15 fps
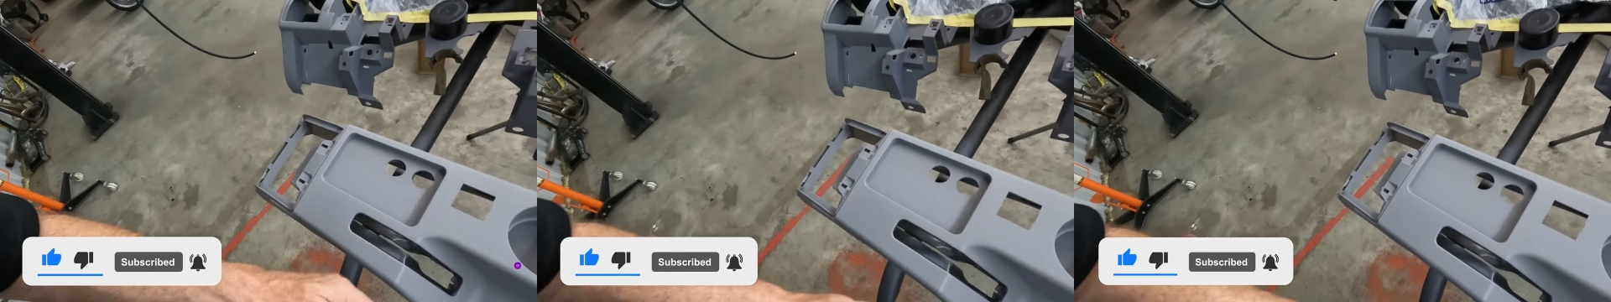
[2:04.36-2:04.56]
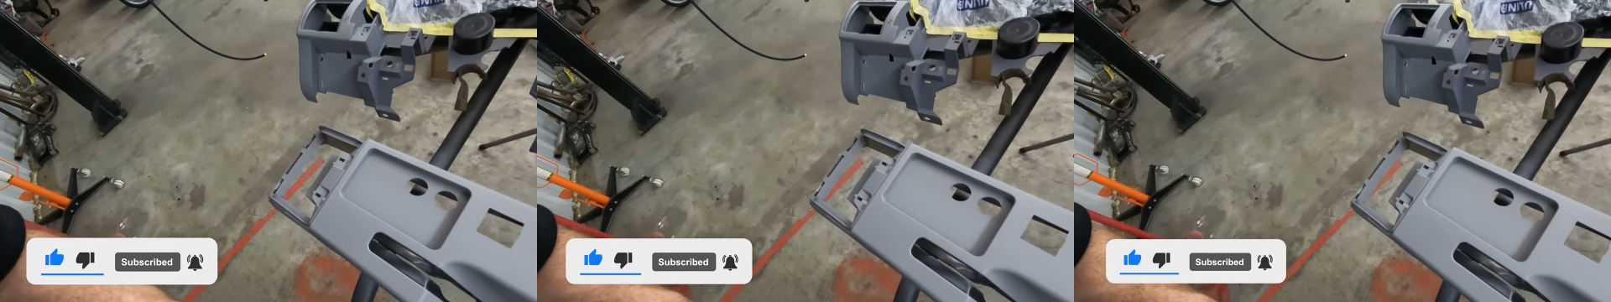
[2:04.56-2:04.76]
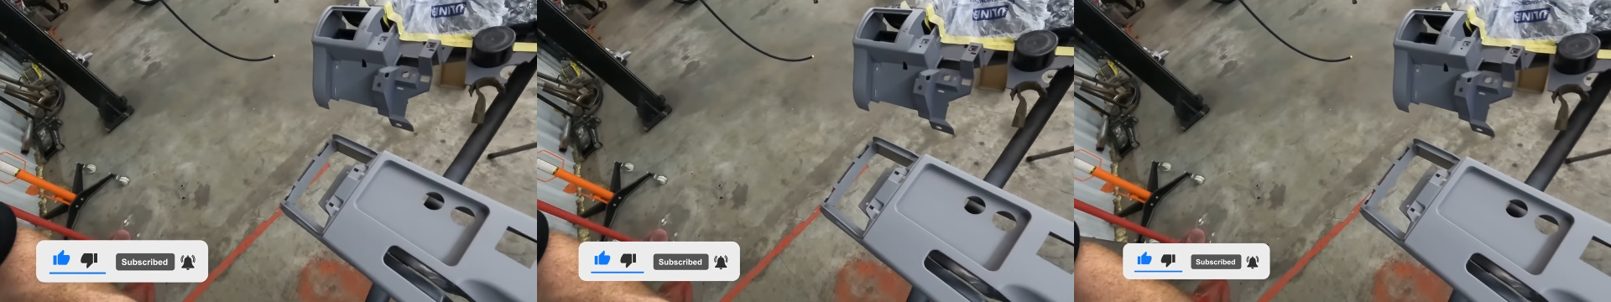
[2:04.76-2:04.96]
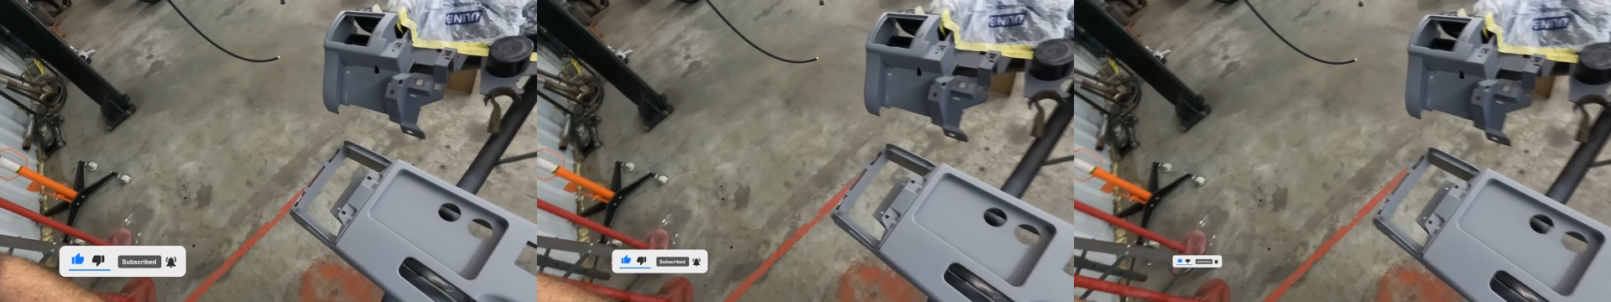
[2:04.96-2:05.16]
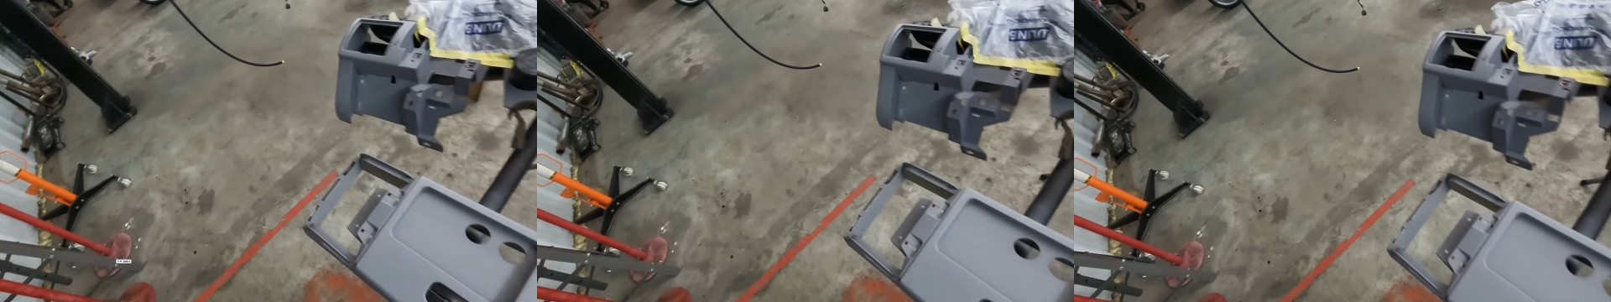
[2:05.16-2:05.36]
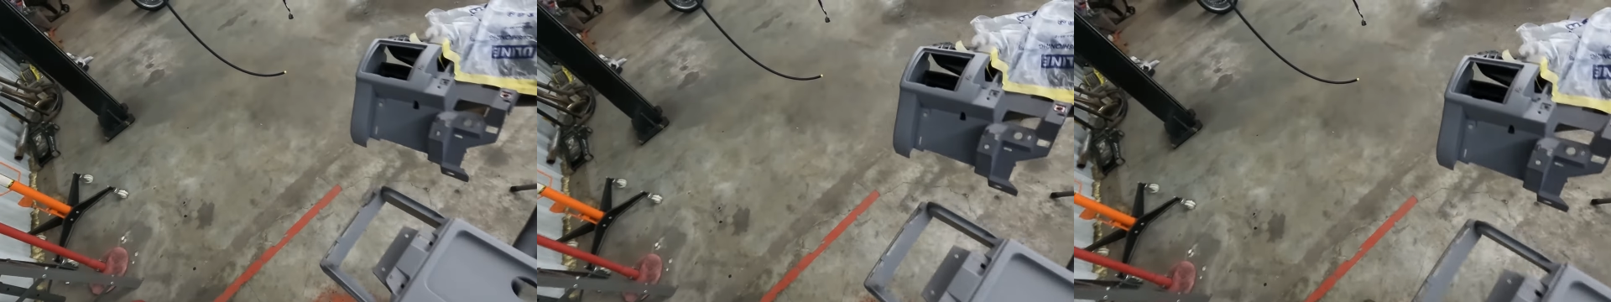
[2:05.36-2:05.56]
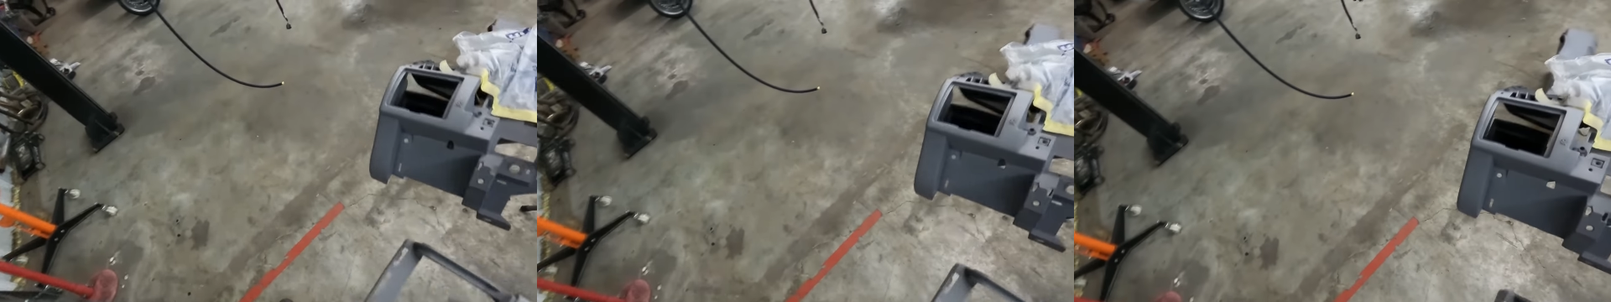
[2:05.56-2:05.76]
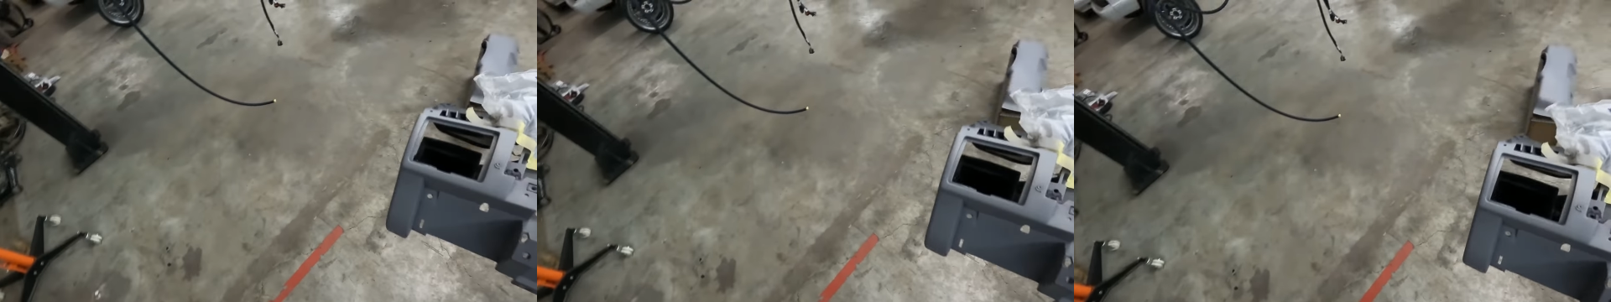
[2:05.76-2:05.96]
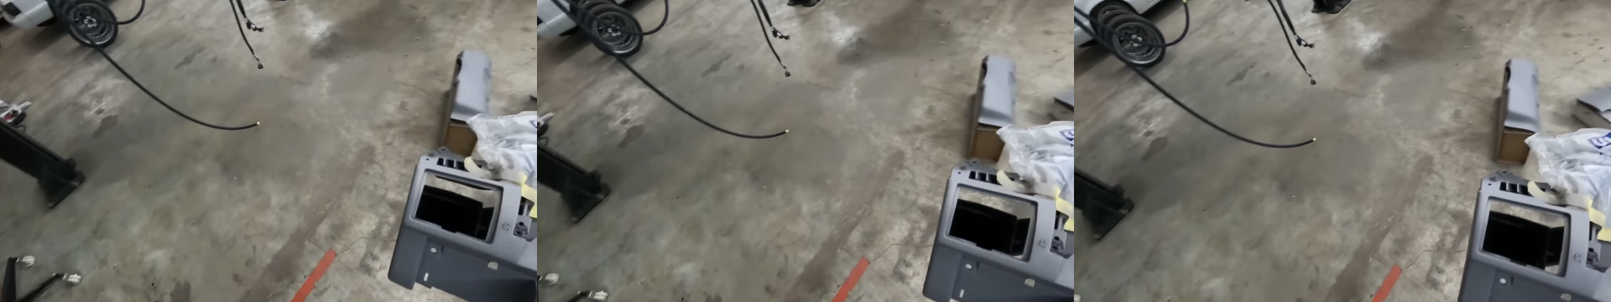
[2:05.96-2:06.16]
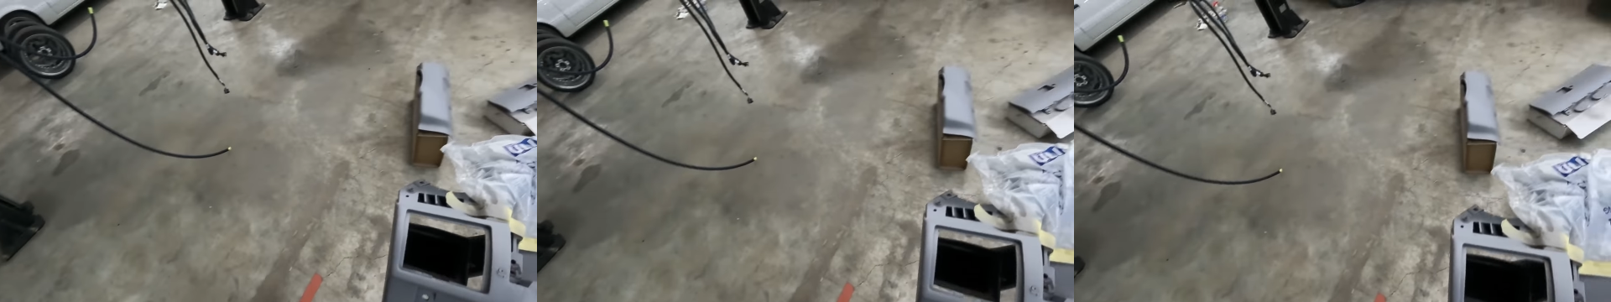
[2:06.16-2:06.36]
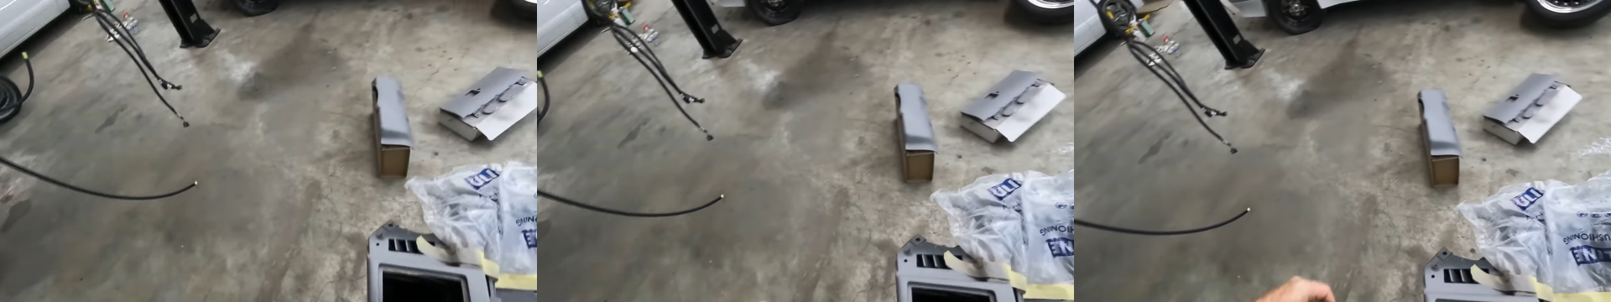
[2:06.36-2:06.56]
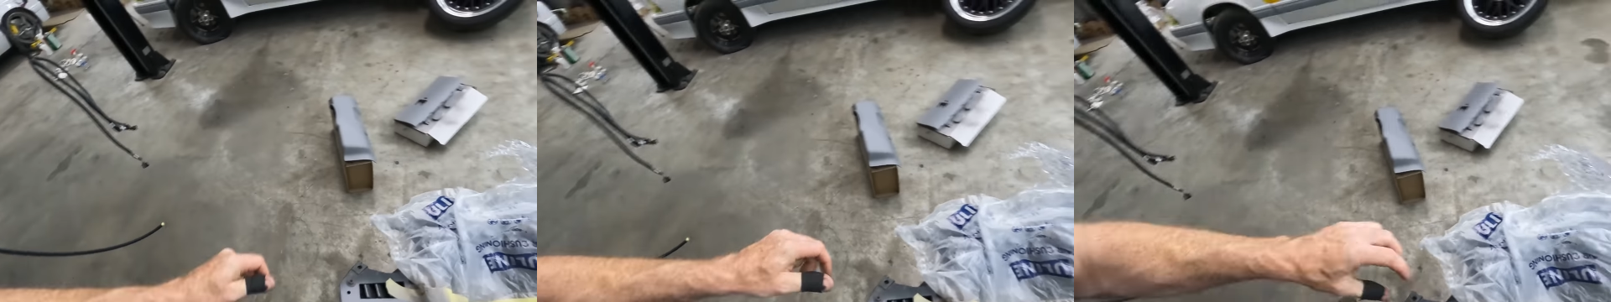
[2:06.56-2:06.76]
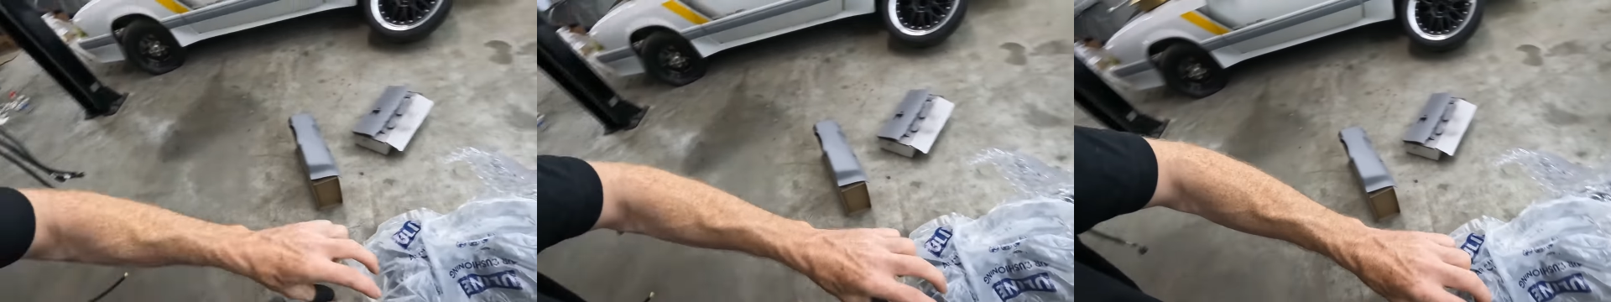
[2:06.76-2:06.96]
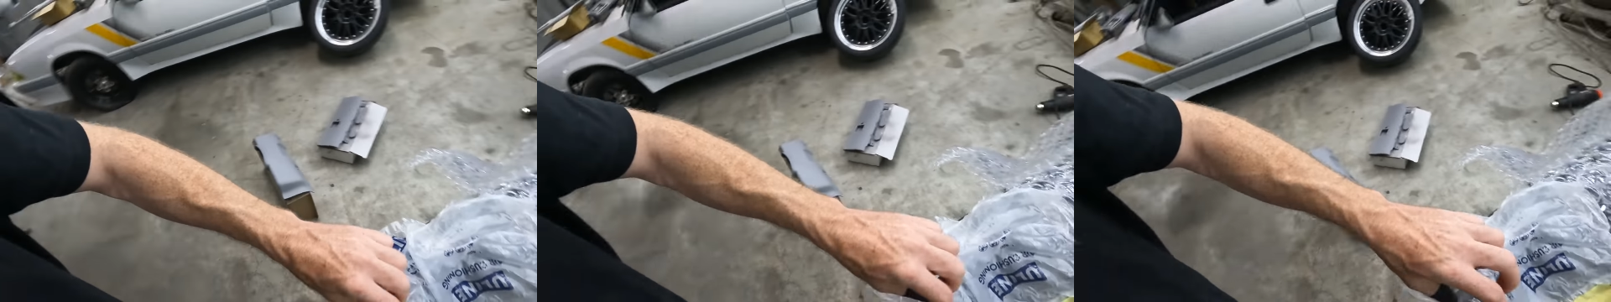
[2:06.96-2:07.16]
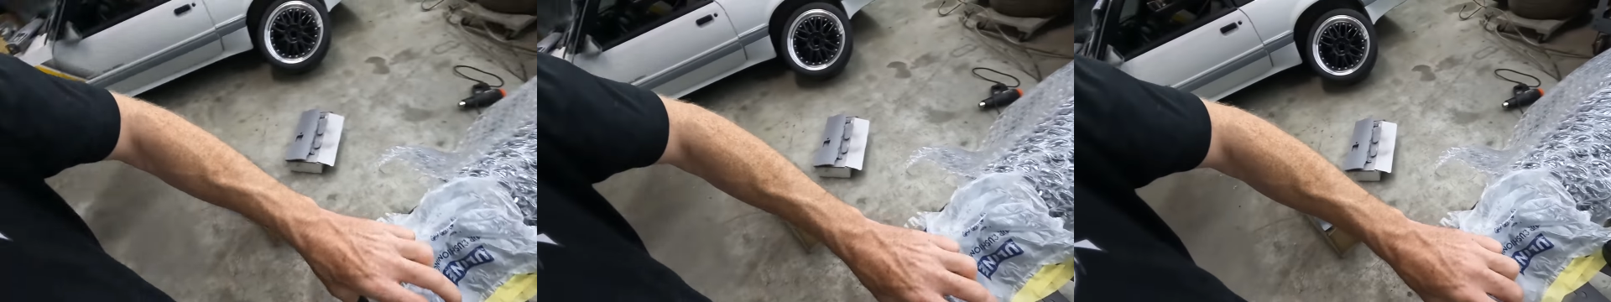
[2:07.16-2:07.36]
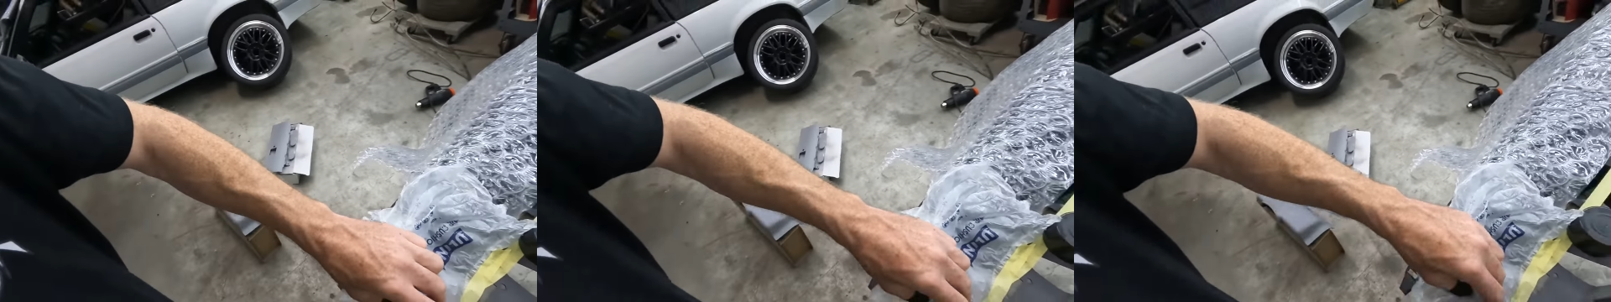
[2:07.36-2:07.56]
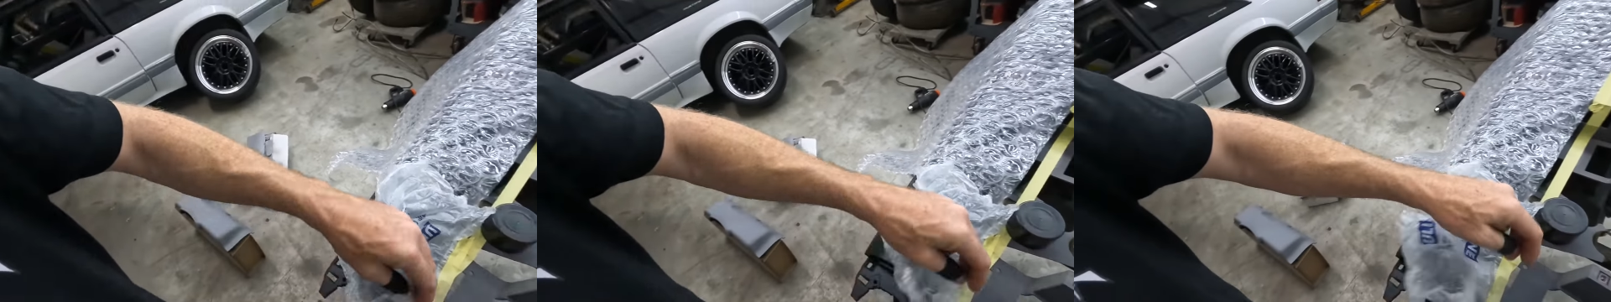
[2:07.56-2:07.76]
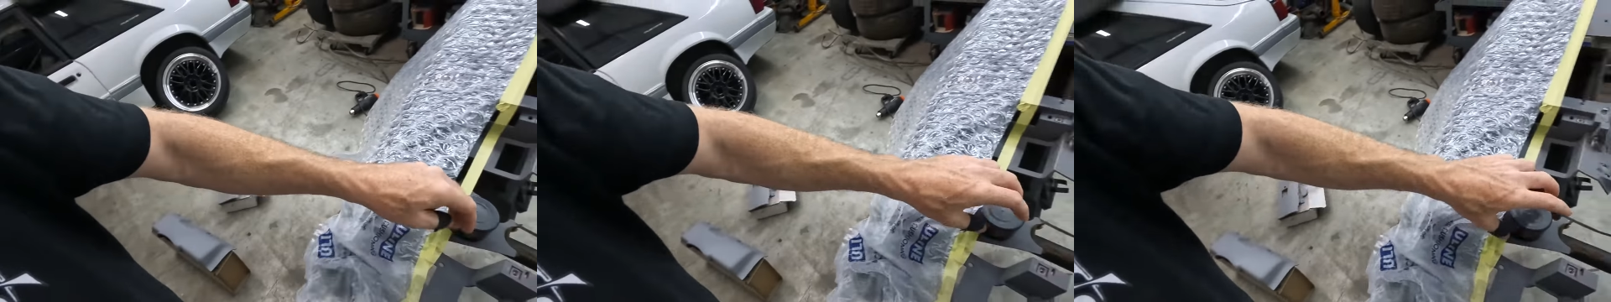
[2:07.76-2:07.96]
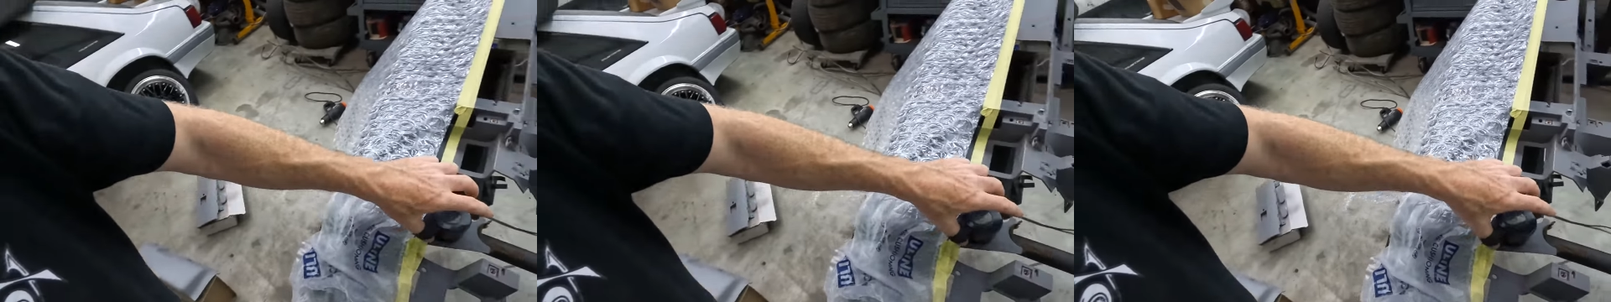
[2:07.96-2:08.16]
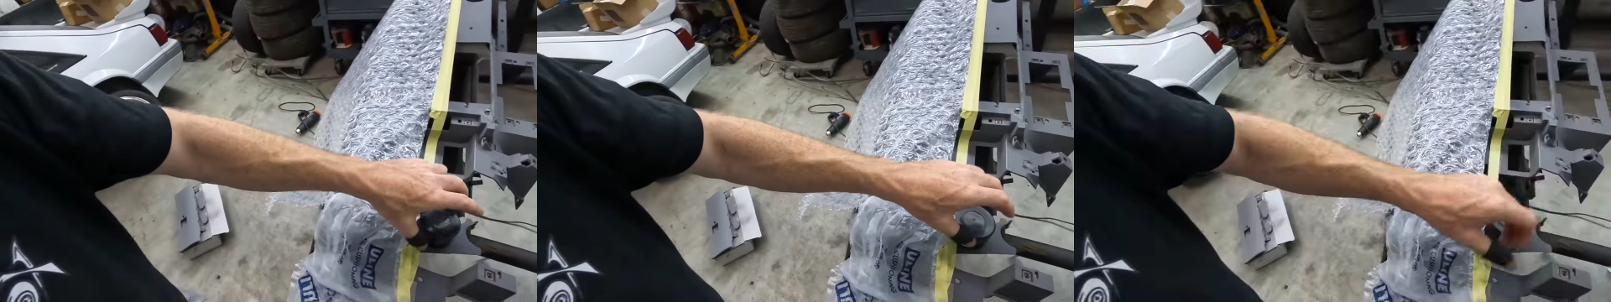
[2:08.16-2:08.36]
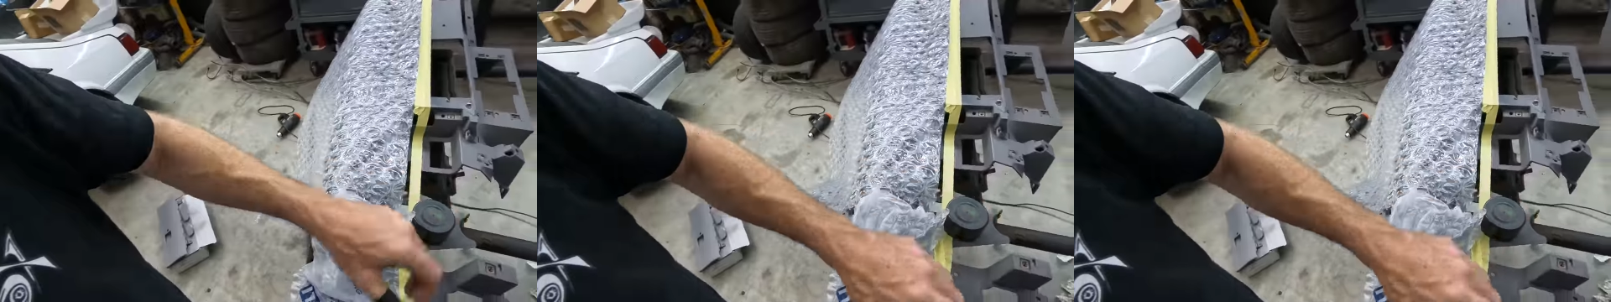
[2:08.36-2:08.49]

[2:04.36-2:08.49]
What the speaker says: Nobody's mouth can be seen.